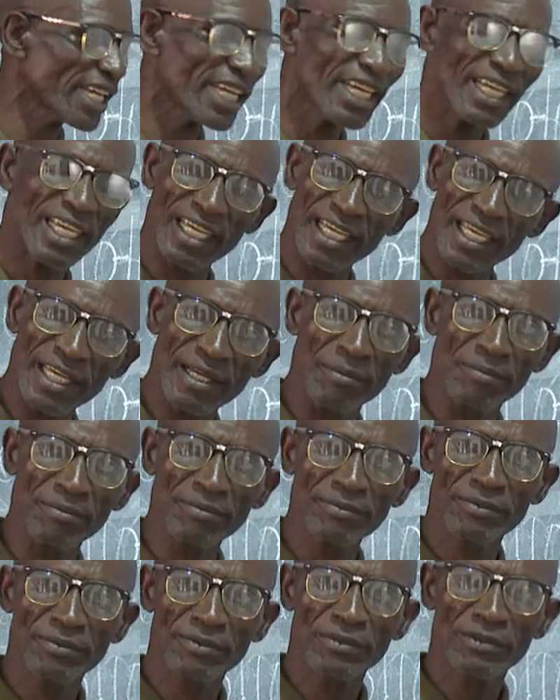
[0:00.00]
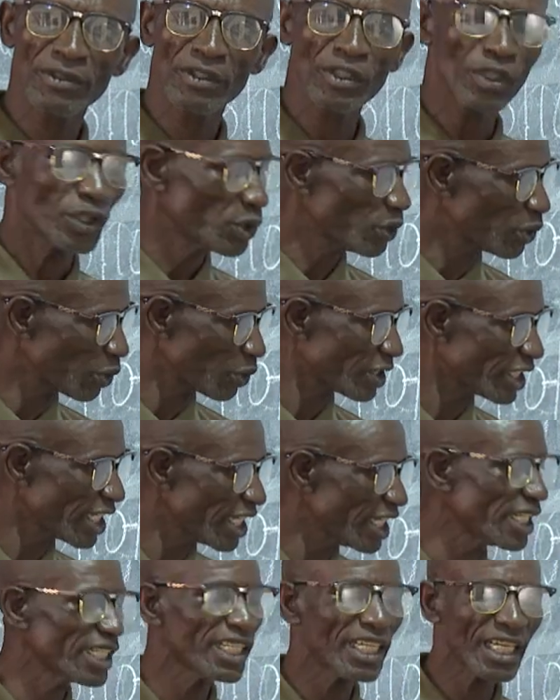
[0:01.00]
A M to
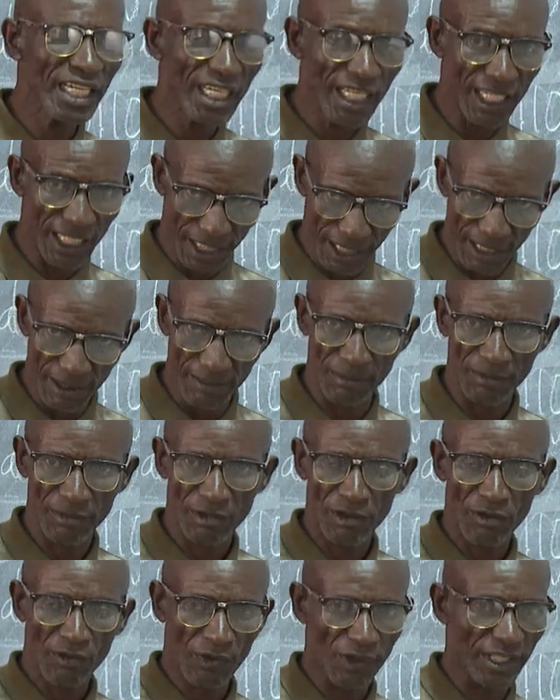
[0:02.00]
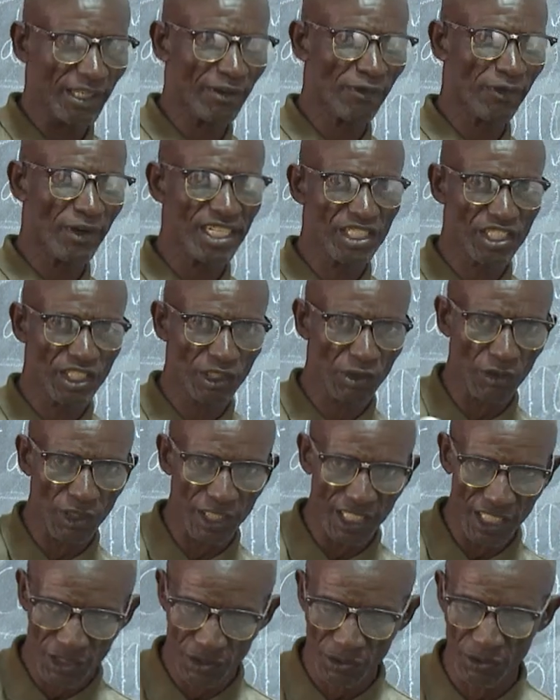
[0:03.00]
ten A M for the first
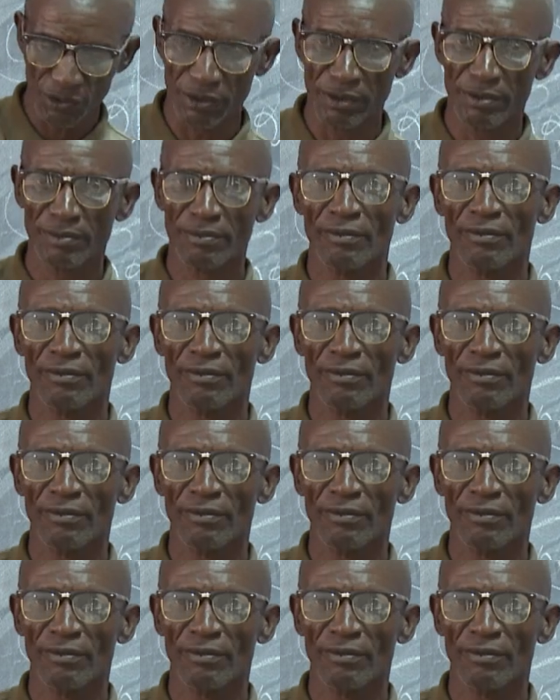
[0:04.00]
collection.